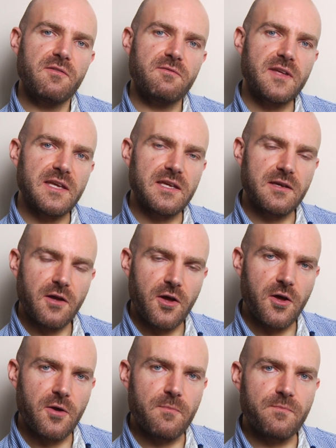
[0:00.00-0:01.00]
the
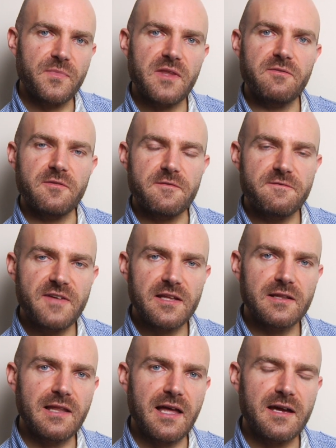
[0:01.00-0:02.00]

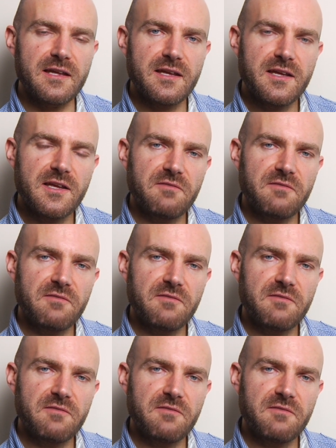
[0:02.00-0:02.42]
fill light,